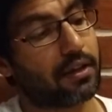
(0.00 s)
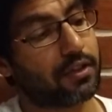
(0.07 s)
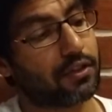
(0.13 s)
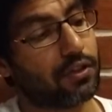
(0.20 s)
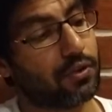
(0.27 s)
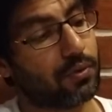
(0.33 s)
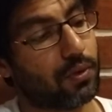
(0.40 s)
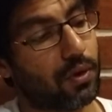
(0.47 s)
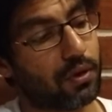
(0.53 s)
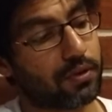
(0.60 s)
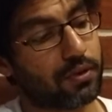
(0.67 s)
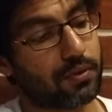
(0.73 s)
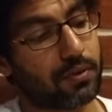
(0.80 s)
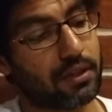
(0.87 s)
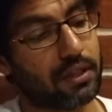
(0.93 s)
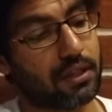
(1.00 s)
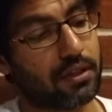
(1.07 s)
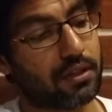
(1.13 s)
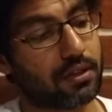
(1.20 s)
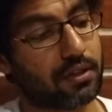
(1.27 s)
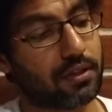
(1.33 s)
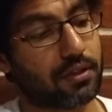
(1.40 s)
you also need
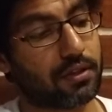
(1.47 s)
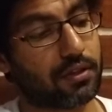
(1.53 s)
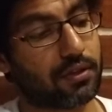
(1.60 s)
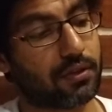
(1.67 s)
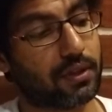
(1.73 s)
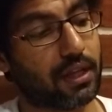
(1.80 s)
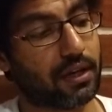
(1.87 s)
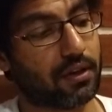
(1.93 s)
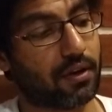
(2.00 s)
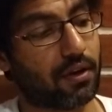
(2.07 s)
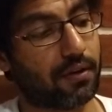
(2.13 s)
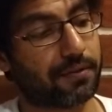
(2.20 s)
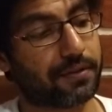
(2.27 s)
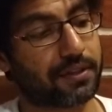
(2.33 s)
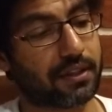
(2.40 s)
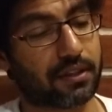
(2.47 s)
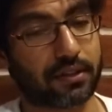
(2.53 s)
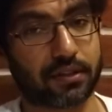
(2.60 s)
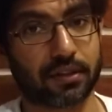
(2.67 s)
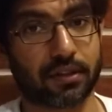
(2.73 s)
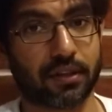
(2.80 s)
to then offset